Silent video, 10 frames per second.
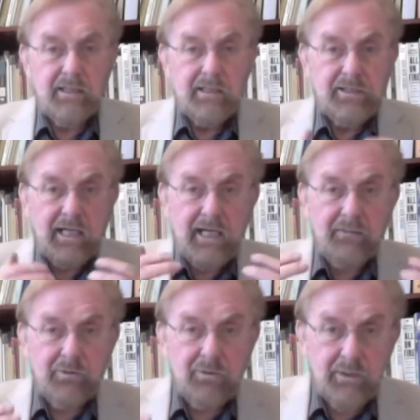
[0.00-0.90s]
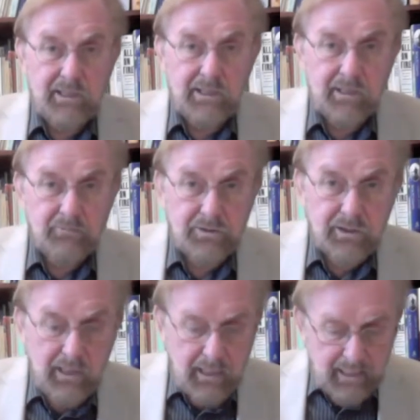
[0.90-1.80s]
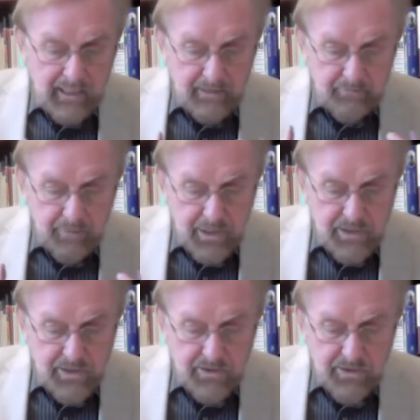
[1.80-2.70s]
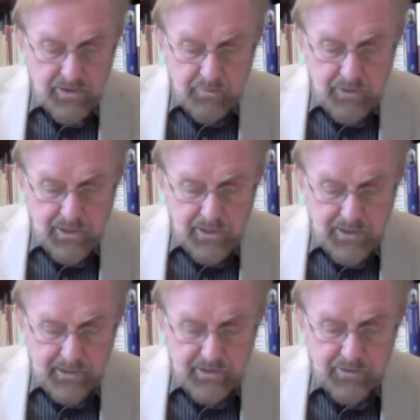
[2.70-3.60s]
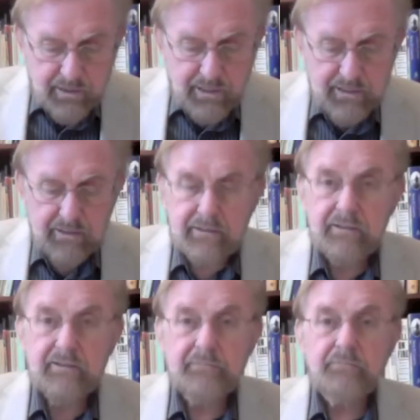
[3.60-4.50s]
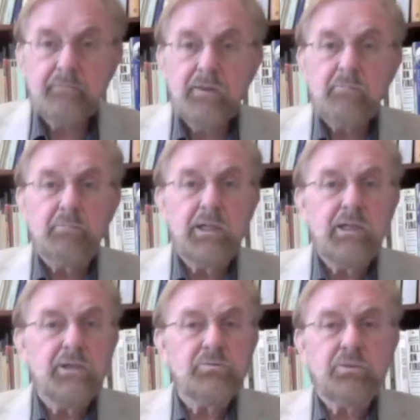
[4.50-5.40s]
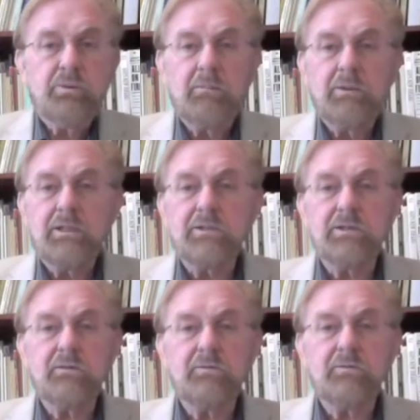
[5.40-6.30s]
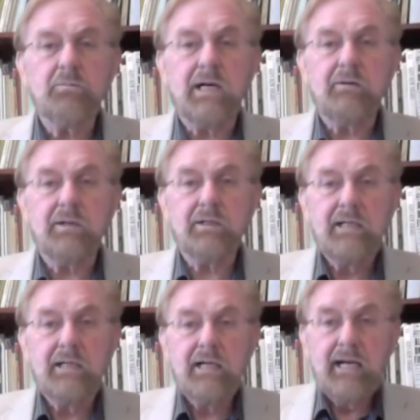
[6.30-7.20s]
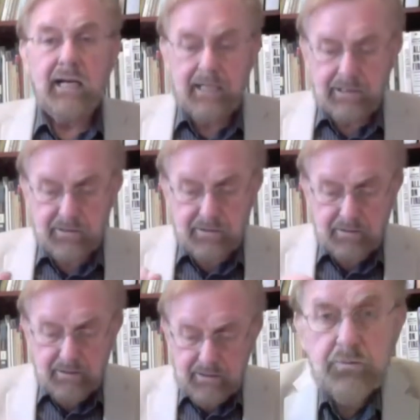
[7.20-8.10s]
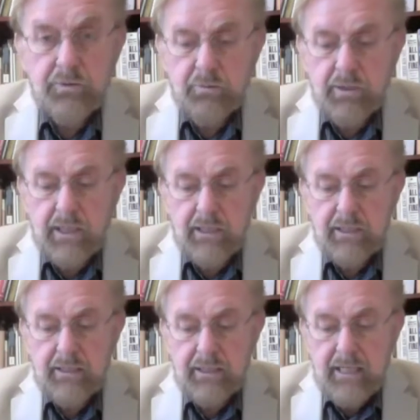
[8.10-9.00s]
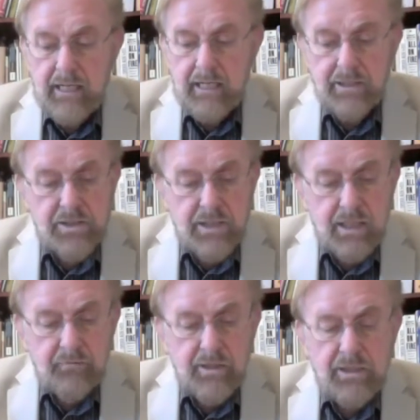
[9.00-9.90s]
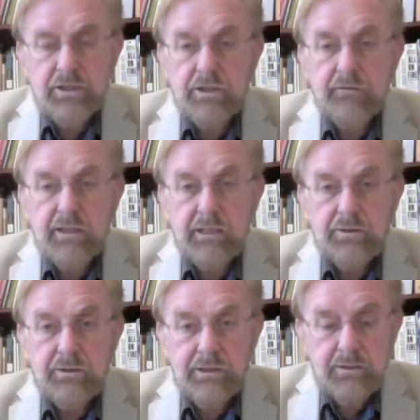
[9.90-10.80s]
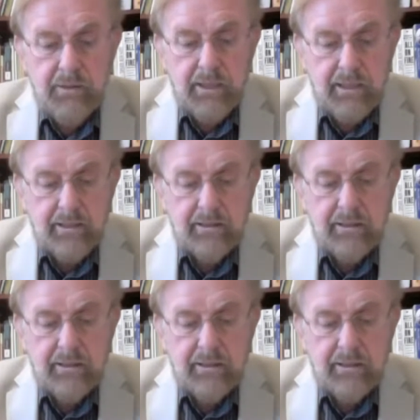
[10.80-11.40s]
this animal becomes a beast that speaks like a dragon because Republican civil power has of humanity and the salvation of the country demand.